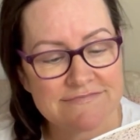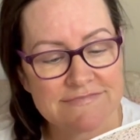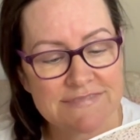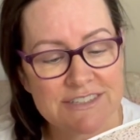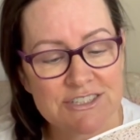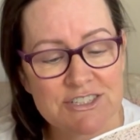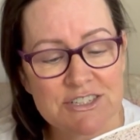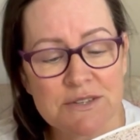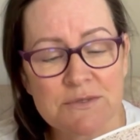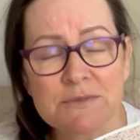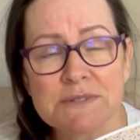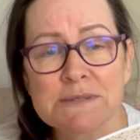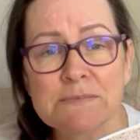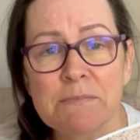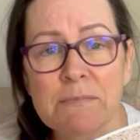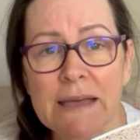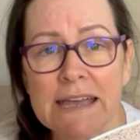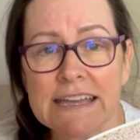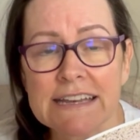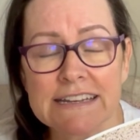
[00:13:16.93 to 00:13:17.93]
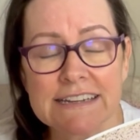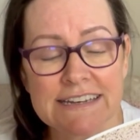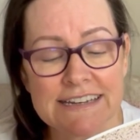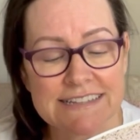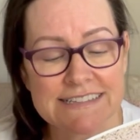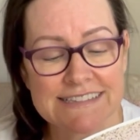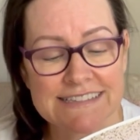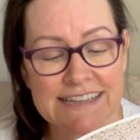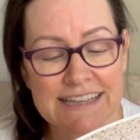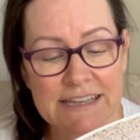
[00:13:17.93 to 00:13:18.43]
She was made in
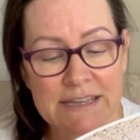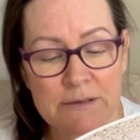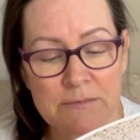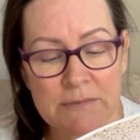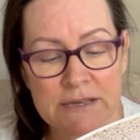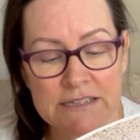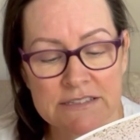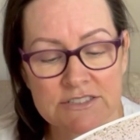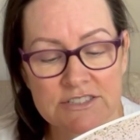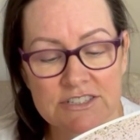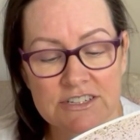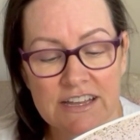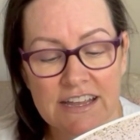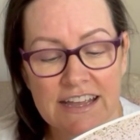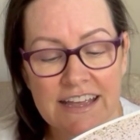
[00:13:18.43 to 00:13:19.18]
his image,